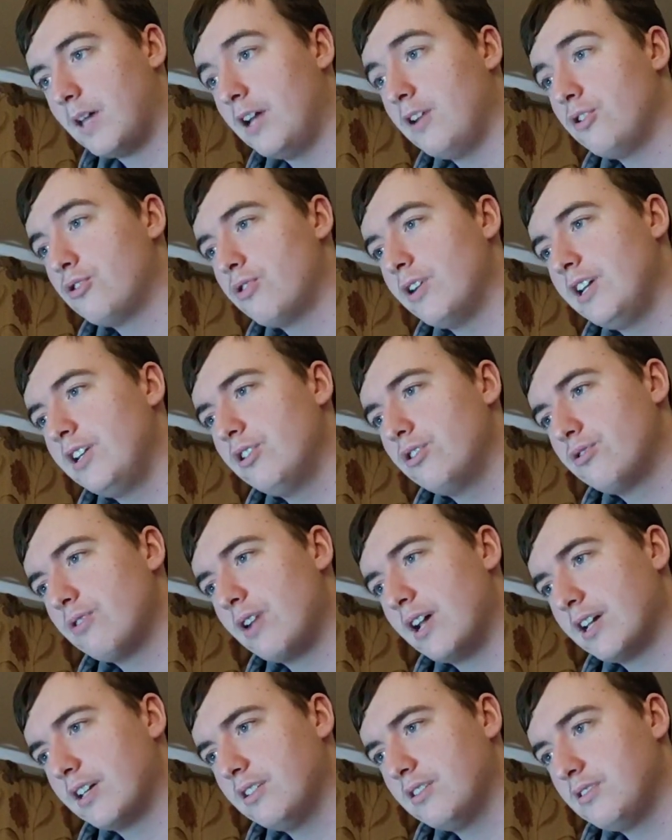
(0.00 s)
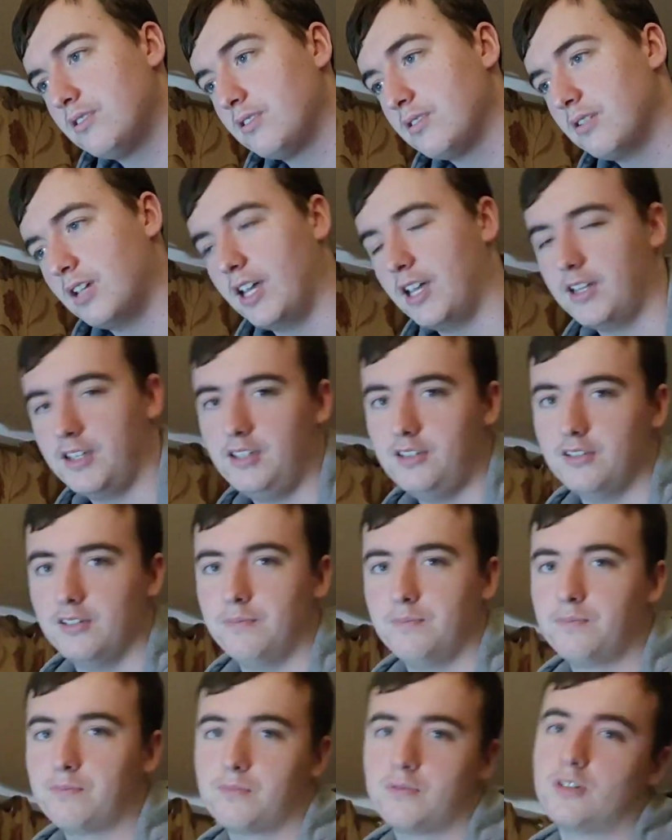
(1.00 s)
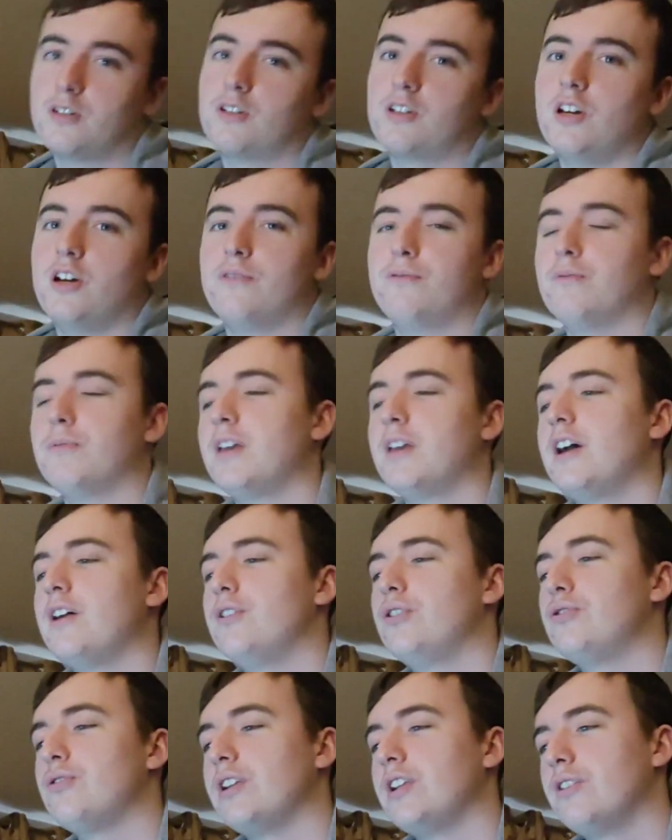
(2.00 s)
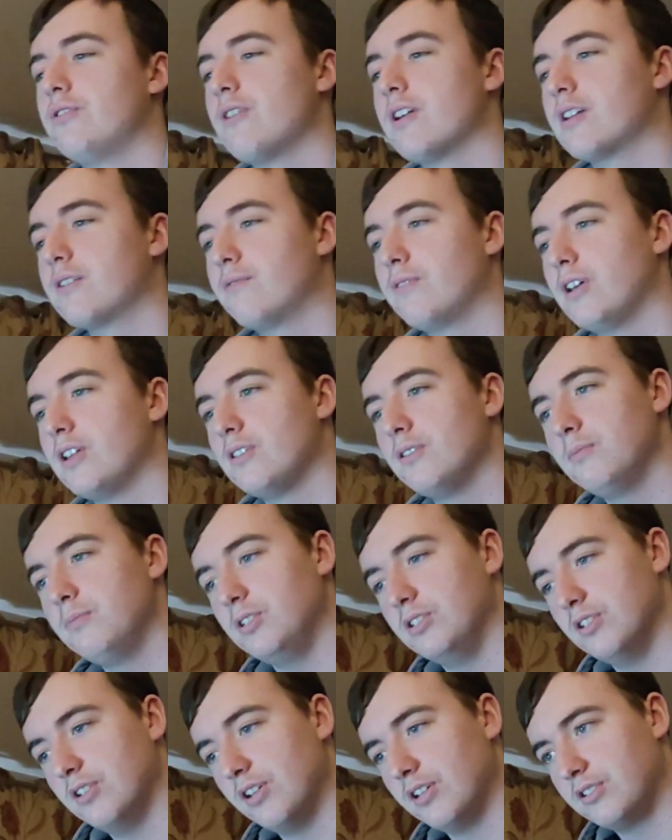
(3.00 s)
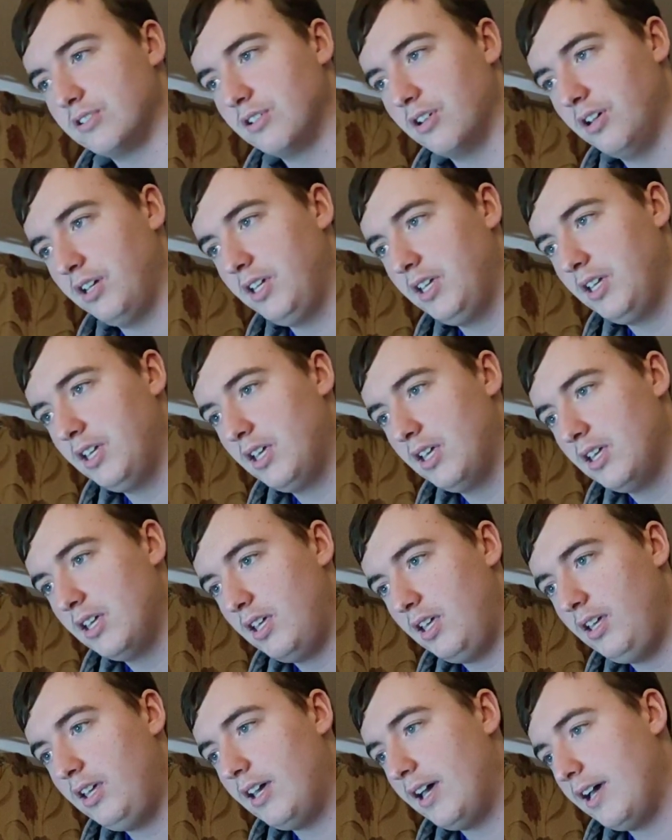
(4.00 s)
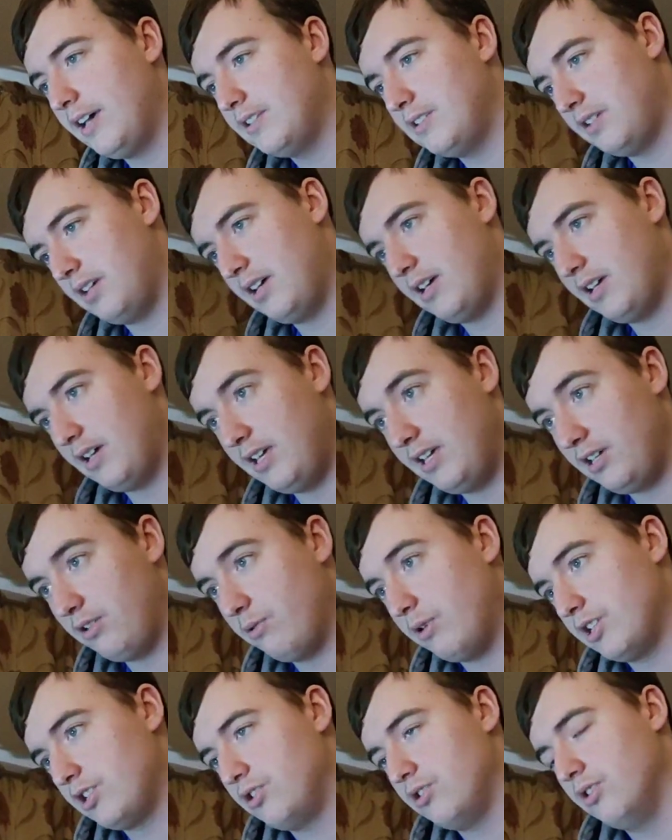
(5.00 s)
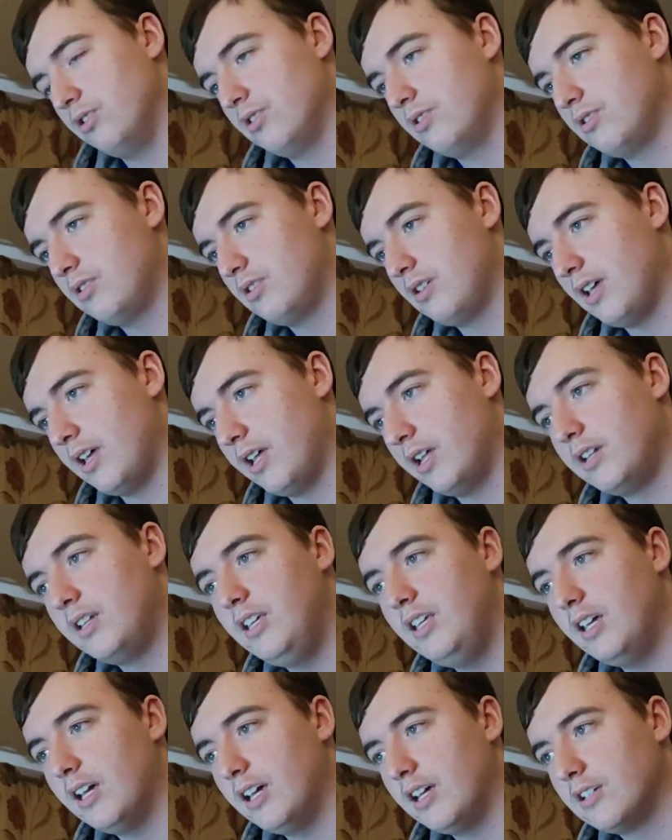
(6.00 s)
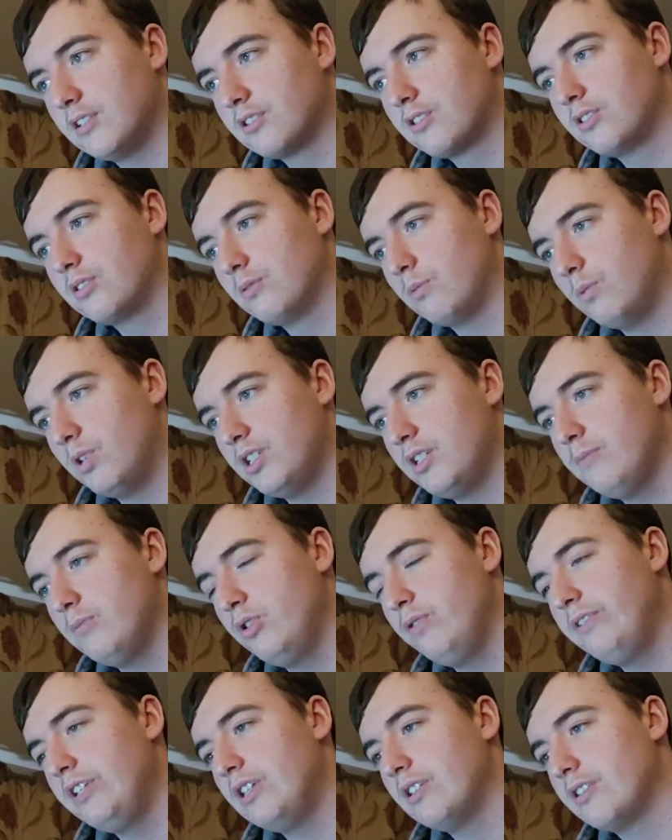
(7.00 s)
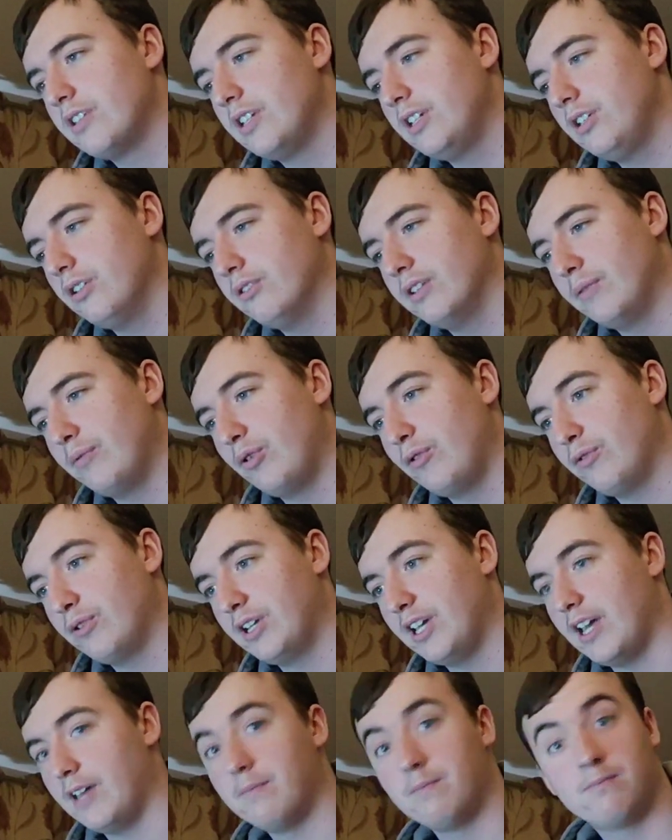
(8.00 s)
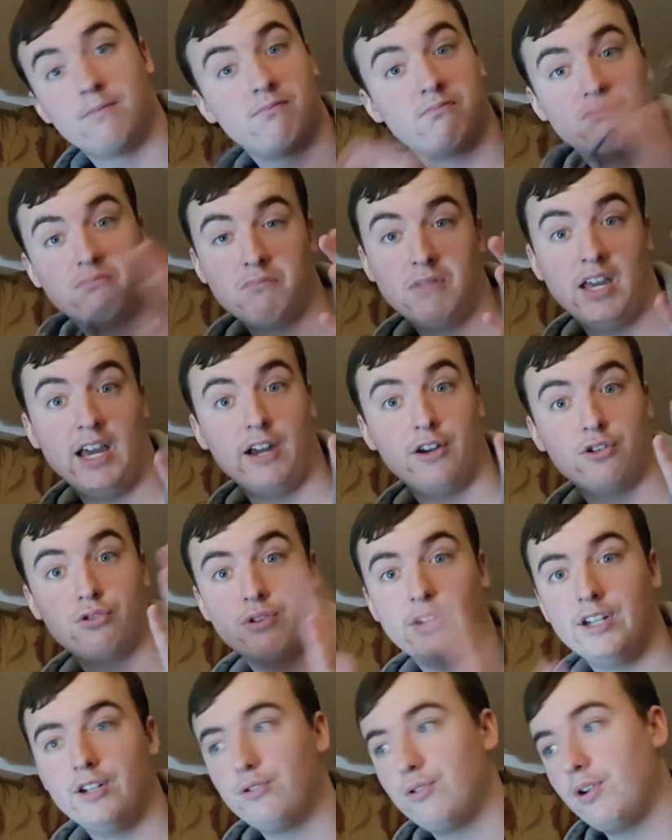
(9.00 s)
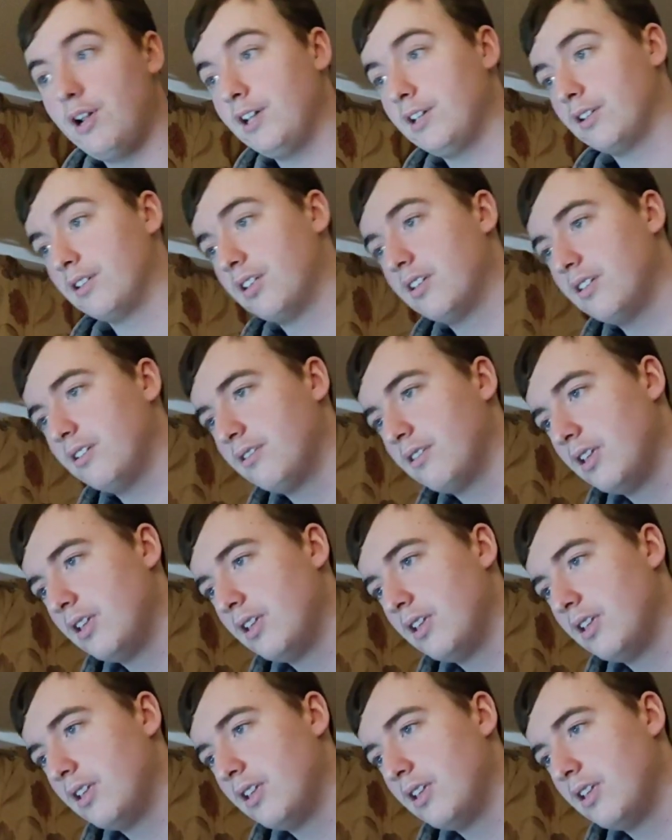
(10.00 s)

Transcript: How to Train Your Dragons. He's a guy from the How to Train Your Dragon fandom. He's a nice guy. He has 8 questions, and he asks, "What's a movie you think you'll never forget?" How to Train Your Dragon.